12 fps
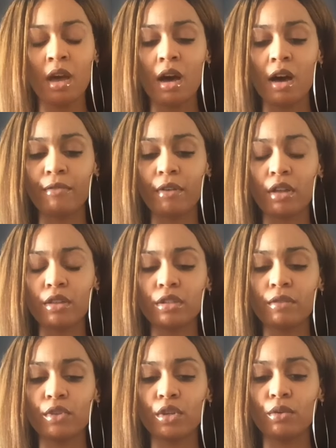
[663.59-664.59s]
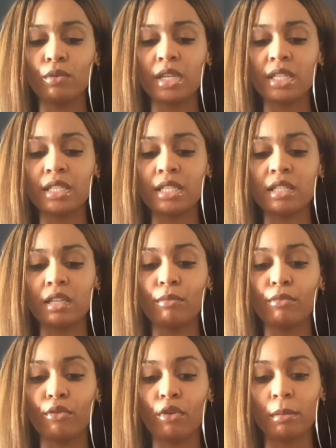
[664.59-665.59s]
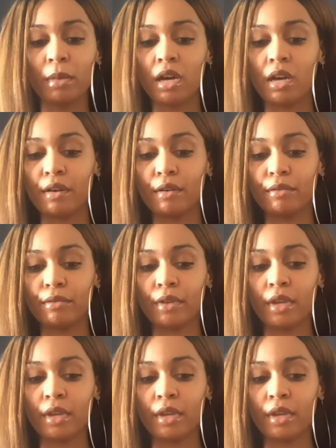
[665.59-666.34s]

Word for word: uh, for others of you this is some form of